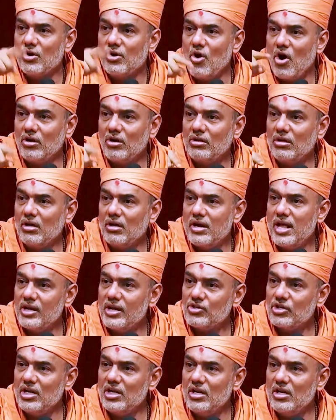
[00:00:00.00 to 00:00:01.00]
daughter
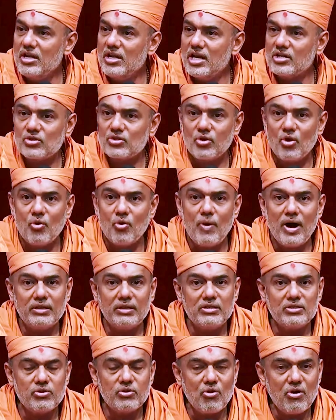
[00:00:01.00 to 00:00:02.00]
in law. Why
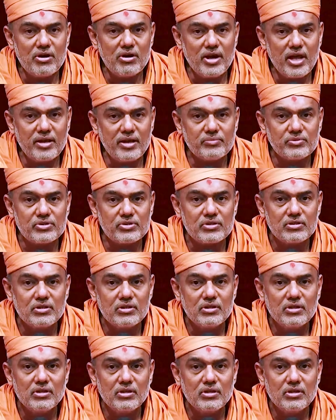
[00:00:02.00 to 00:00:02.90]
these long names?